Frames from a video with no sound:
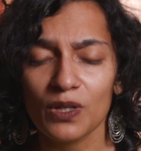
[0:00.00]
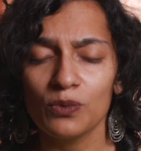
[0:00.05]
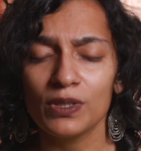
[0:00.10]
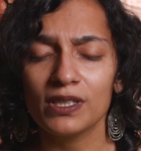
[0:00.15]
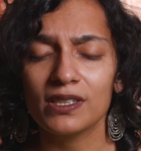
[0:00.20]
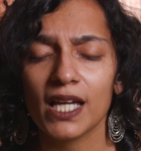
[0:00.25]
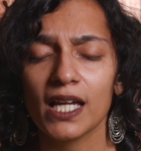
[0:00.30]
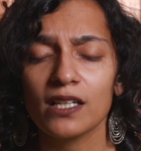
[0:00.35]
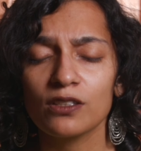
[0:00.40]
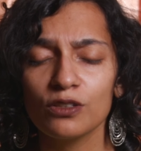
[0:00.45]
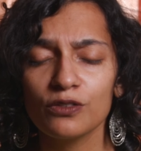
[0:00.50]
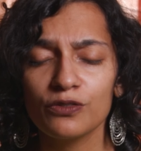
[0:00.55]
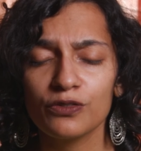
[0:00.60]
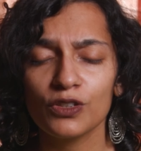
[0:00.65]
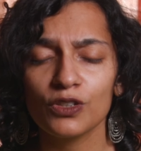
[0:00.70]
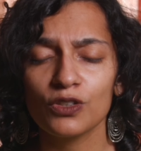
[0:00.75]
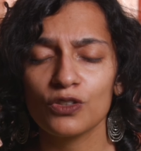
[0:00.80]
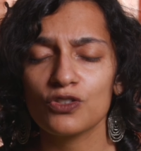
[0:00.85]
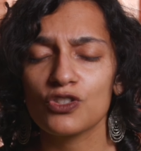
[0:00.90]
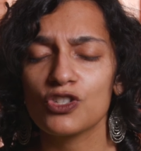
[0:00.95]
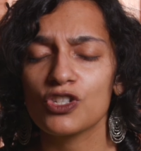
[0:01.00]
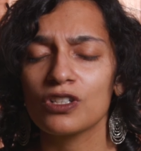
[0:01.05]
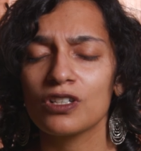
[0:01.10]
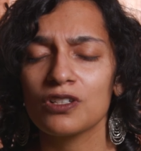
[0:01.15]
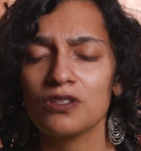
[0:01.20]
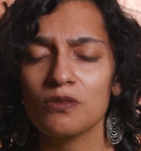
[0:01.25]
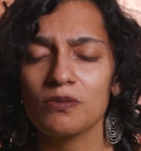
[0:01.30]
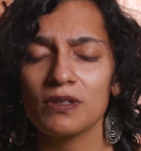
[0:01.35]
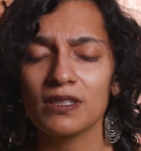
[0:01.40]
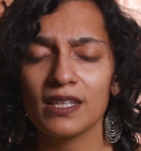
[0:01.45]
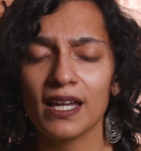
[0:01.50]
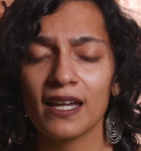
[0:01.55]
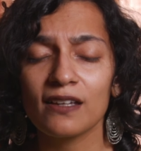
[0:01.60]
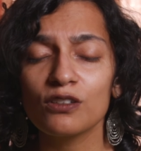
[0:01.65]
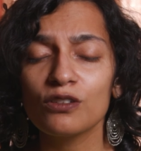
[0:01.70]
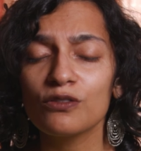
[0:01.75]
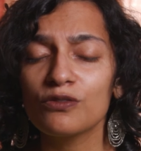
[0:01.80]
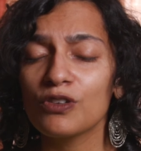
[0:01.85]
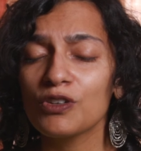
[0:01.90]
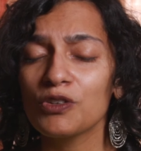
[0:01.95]
We thank you for your church. We
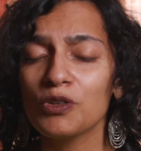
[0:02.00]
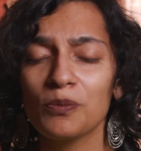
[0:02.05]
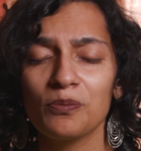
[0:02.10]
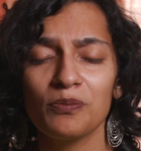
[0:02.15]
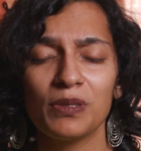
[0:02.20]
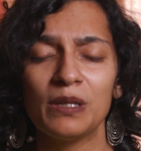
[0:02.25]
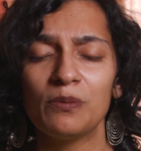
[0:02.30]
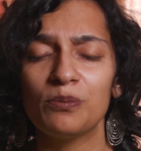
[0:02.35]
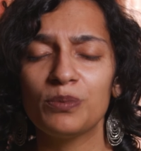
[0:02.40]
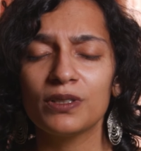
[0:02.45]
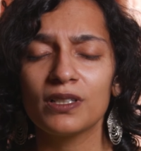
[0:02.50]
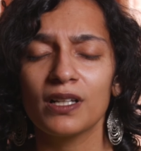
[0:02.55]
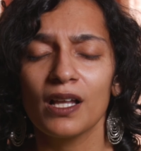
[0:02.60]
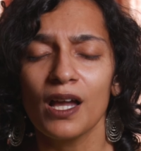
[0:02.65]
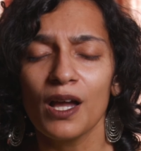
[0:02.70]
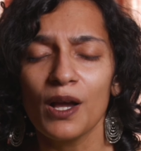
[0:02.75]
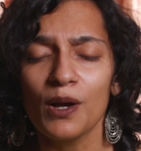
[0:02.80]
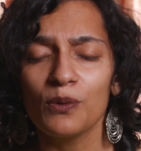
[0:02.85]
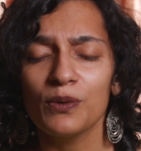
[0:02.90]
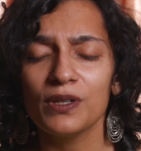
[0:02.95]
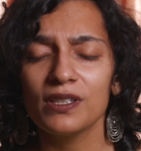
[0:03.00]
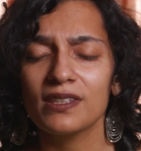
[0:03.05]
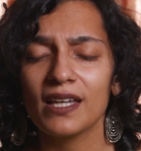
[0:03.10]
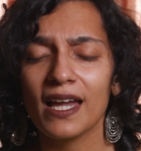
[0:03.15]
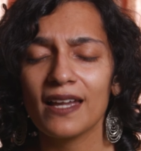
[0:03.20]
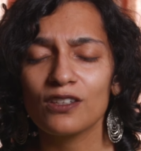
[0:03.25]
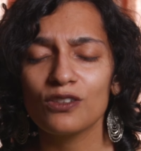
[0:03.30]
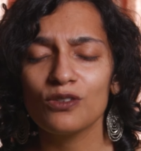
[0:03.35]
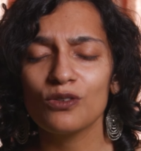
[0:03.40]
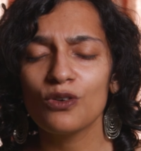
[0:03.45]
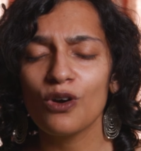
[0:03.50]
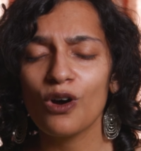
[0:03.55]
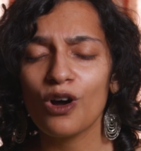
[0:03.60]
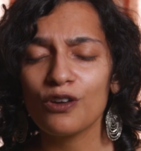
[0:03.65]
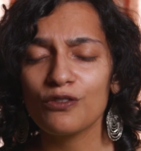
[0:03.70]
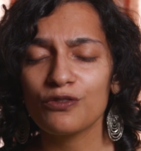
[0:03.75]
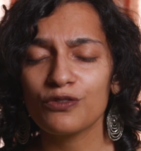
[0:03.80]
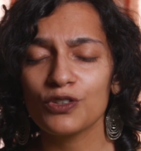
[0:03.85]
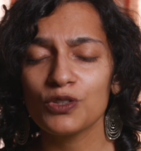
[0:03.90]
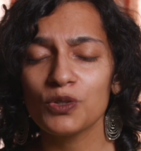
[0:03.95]
thank you for your people. We thank you,
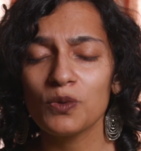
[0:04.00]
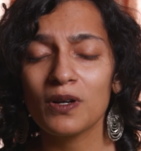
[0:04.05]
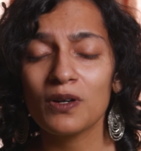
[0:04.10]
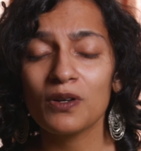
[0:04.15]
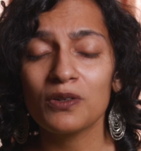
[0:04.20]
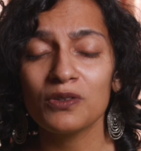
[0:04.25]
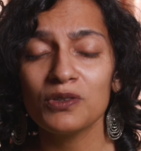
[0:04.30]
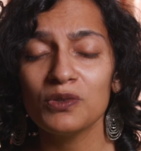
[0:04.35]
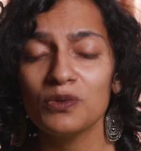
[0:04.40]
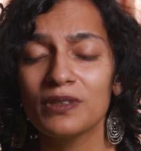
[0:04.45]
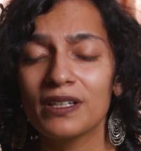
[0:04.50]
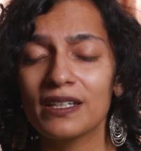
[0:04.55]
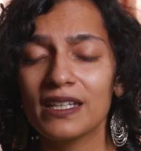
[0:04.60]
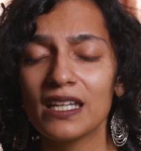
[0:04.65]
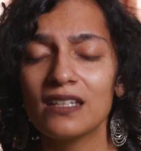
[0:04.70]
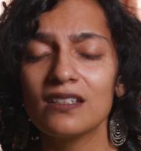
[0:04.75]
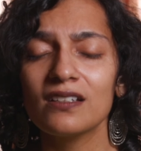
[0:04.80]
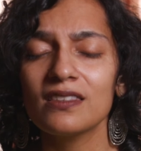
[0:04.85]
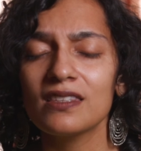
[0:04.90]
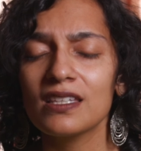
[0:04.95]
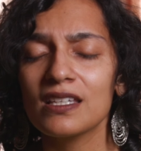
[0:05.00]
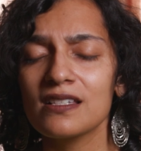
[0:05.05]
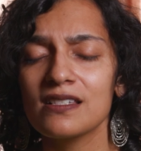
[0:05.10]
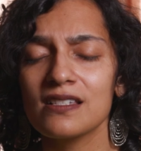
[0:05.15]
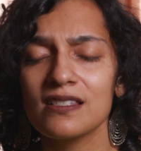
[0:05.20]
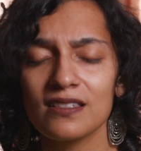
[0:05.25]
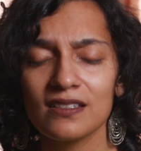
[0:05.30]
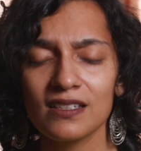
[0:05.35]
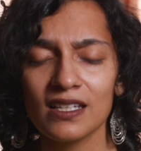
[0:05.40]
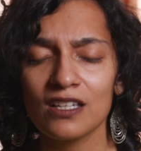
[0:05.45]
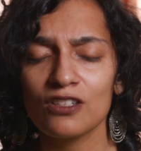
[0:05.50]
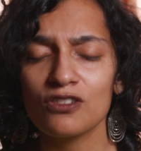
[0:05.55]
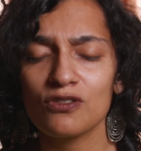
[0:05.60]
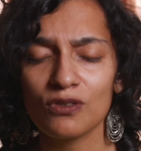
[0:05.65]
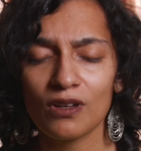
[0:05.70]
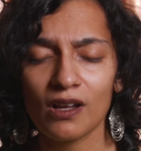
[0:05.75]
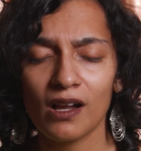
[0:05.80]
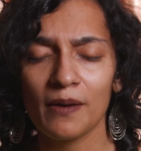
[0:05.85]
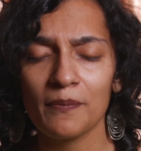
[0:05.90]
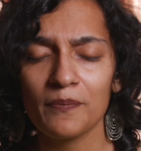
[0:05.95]
God, for you are going to do greater things in the days
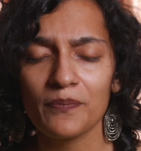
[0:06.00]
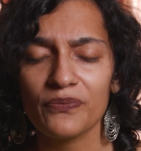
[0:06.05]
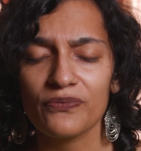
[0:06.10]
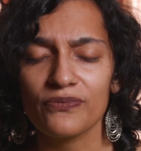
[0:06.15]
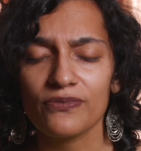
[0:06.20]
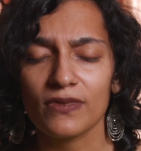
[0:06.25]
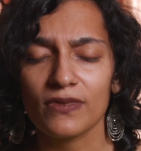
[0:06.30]
to come.